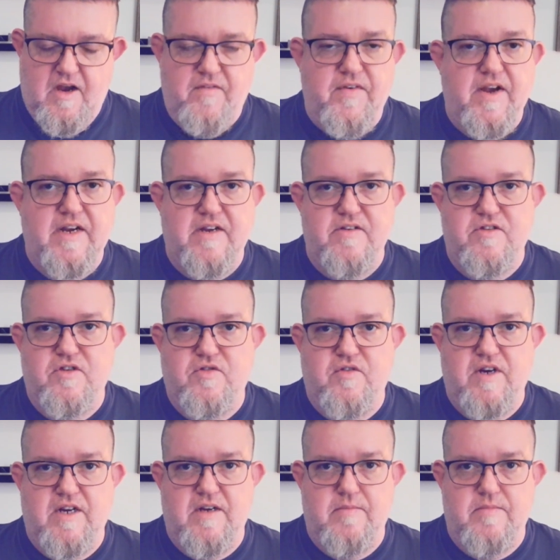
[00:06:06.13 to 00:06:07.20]
of echo
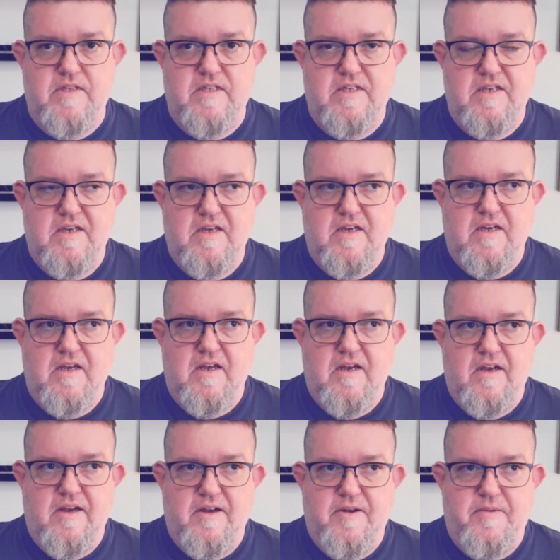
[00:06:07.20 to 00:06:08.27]
screams.
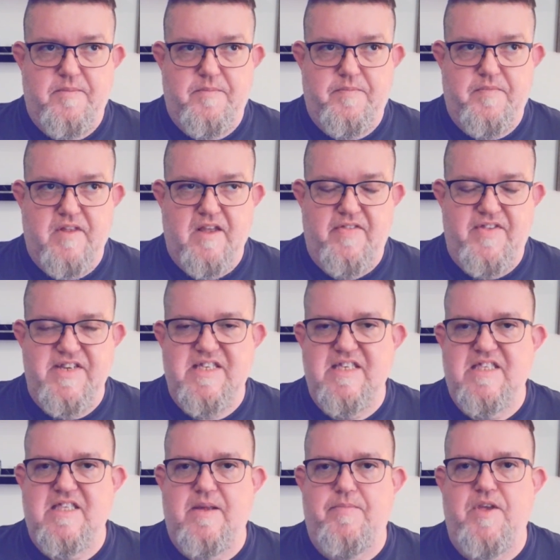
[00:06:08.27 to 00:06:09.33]
This
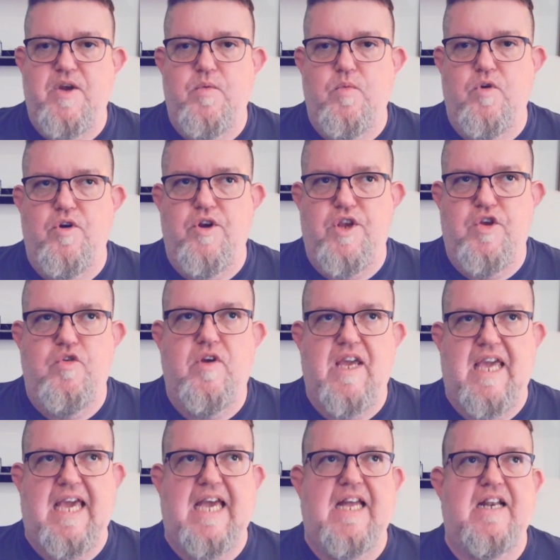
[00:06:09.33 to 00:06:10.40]
is something where you
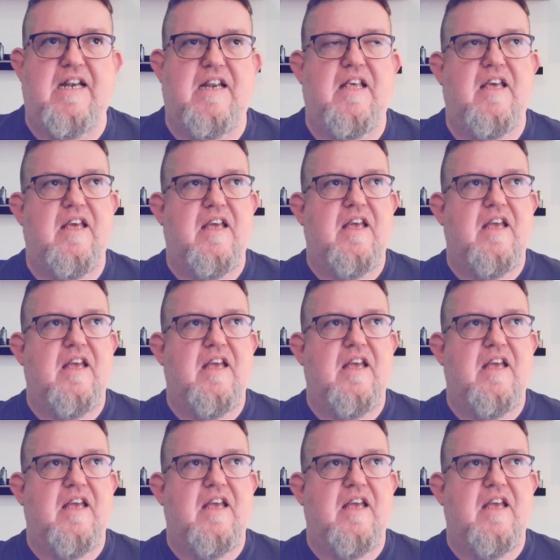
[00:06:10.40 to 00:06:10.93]
can't